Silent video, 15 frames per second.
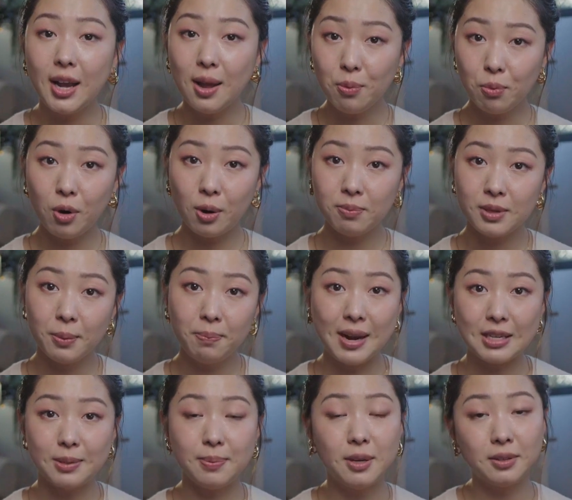can warm the
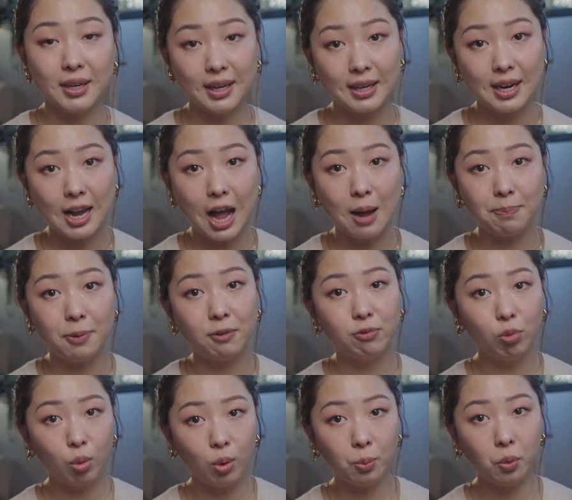breast milk in a cup of
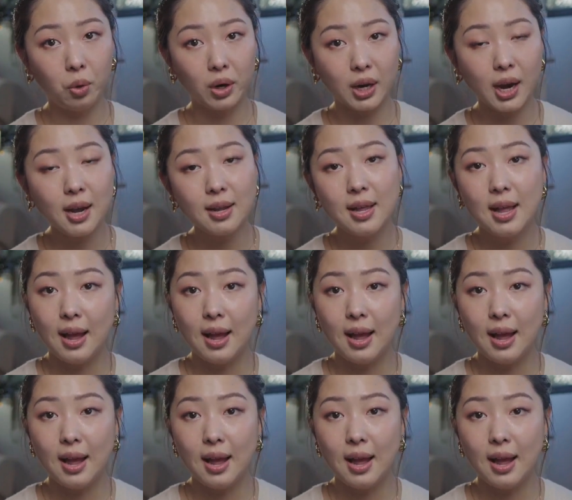warm water.